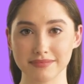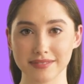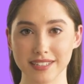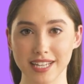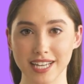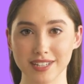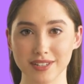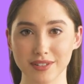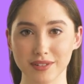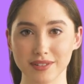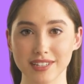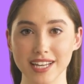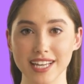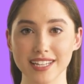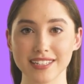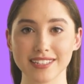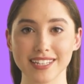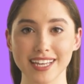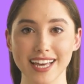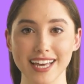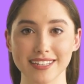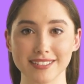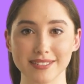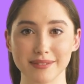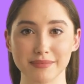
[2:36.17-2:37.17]
Intersect
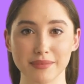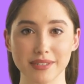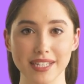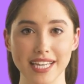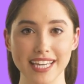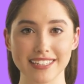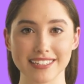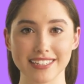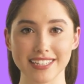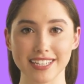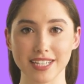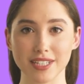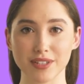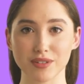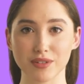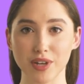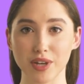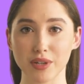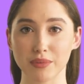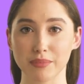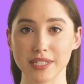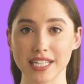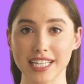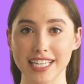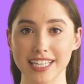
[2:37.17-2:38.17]
Labs makes it
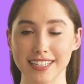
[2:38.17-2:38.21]
incredibly